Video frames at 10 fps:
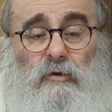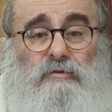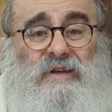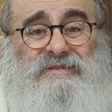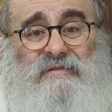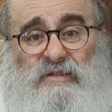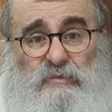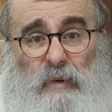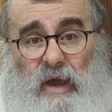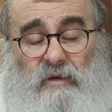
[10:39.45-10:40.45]
or
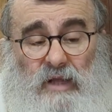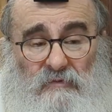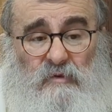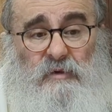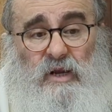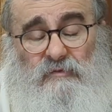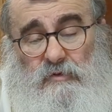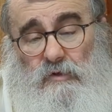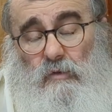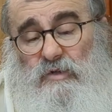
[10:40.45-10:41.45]
disrespect. Everybody have to
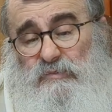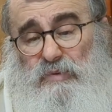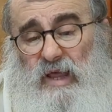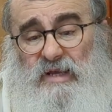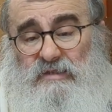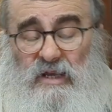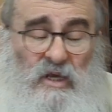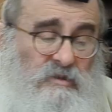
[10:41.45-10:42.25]
know his place.